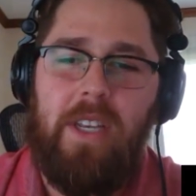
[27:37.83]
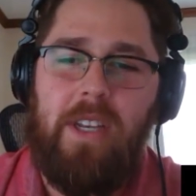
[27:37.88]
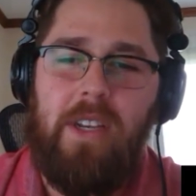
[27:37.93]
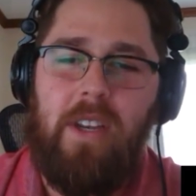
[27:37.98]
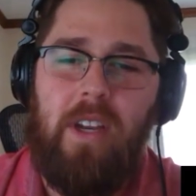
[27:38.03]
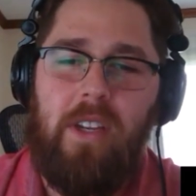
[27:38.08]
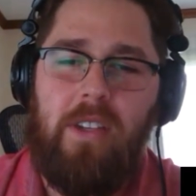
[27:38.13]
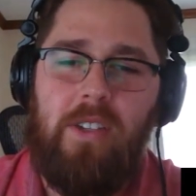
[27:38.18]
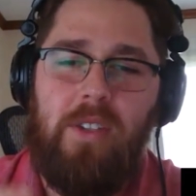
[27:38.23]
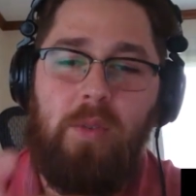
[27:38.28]

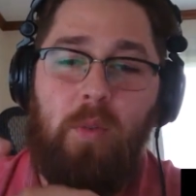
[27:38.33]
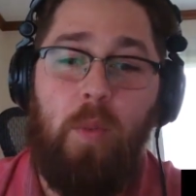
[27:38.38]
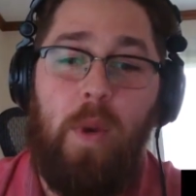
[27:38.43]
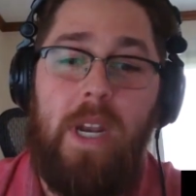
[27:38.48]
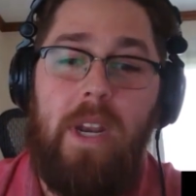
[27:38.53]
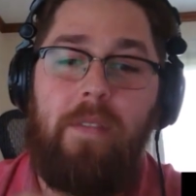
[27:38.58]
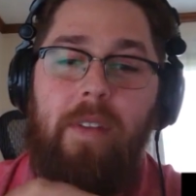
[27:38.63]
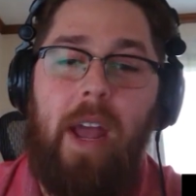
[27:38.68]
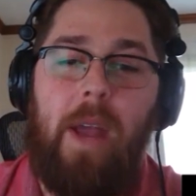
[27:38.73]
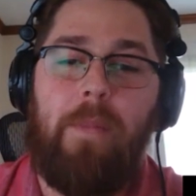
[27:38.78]
a
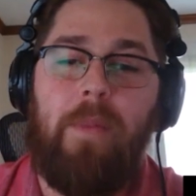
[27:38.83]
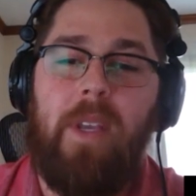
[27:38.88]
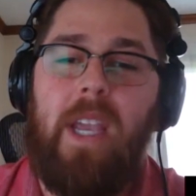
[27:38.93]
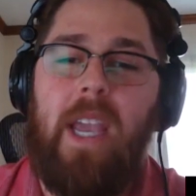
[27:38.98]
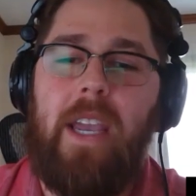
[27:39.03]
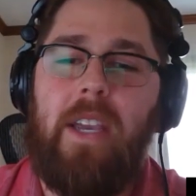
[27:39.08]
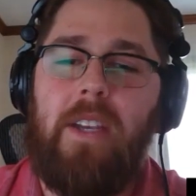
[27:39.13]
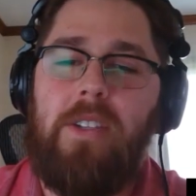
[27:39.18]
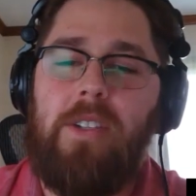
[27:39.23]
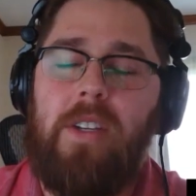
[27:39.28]
suite of
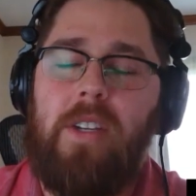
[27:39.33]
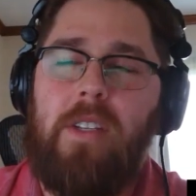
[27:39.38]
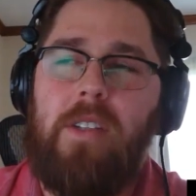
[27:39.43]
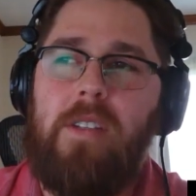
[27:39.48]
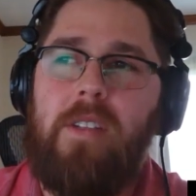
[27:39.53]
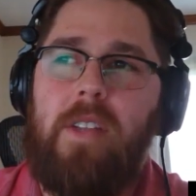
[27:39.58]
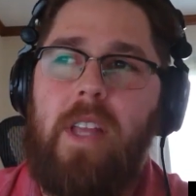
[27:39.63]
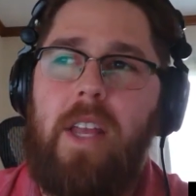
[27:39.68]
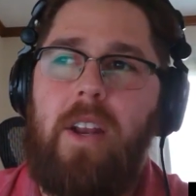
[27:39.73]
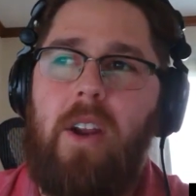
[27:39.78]

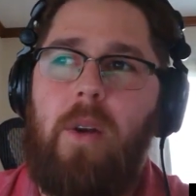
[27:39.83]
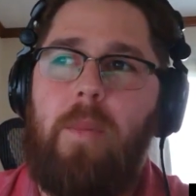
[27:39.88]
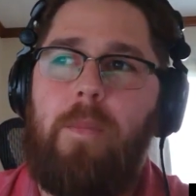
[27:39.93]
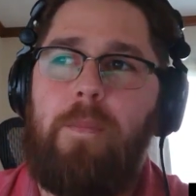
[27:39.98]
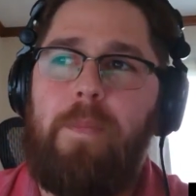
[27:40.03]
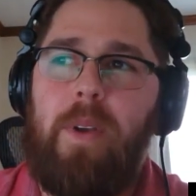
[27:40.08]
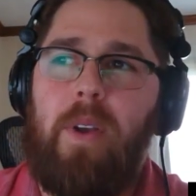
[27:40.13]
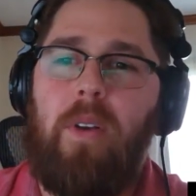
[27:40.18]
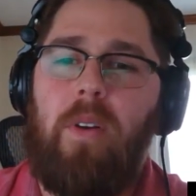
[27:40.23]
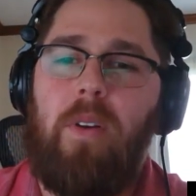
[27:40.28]
applications that are
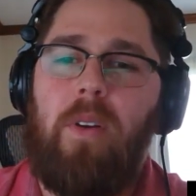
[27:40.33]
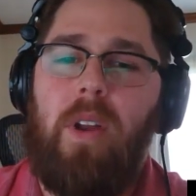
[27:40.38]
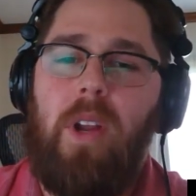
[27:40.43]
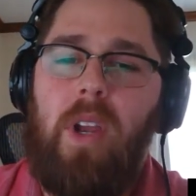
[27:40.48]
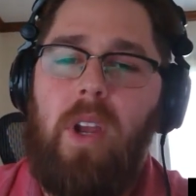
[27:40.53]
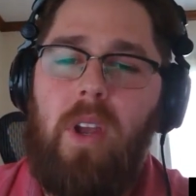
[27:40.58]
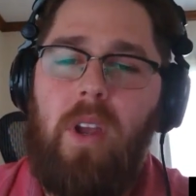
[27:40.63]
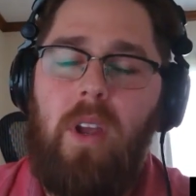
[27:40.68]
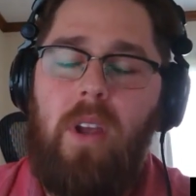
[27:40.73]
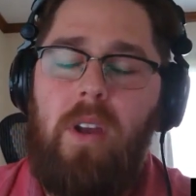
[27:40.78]
built
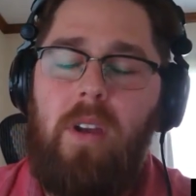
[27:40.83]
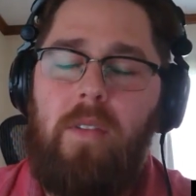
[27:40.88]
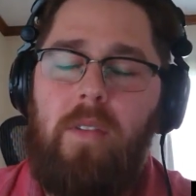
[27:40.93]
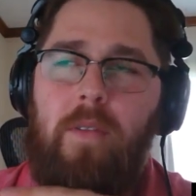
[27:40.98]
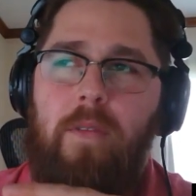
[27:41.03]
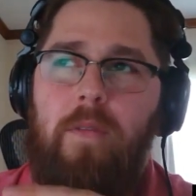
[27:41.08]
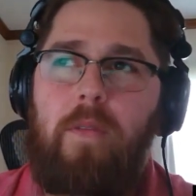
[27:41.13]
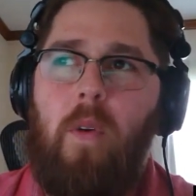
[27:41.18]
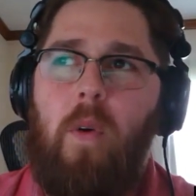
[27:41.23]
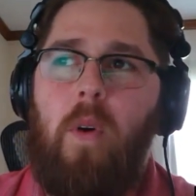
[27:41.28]

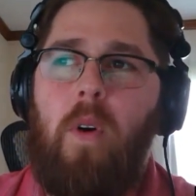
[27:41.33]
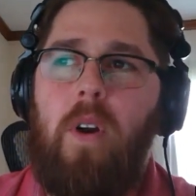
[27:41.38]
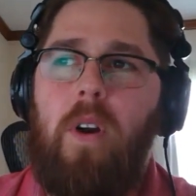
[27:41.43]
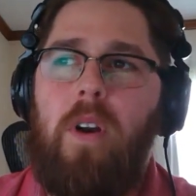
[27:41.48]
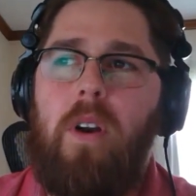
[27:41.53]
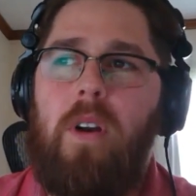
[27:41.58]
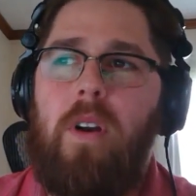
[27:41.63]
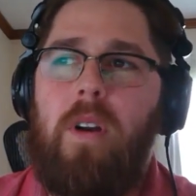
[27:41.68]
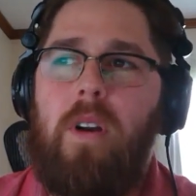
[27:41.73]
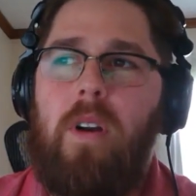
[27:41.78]

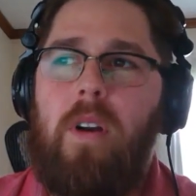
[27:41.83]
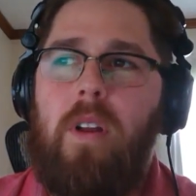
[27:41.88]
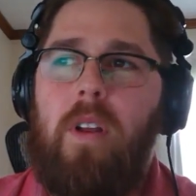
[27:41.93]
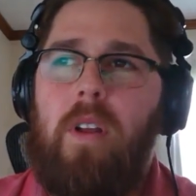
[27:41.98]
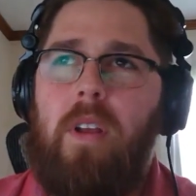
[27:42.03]
for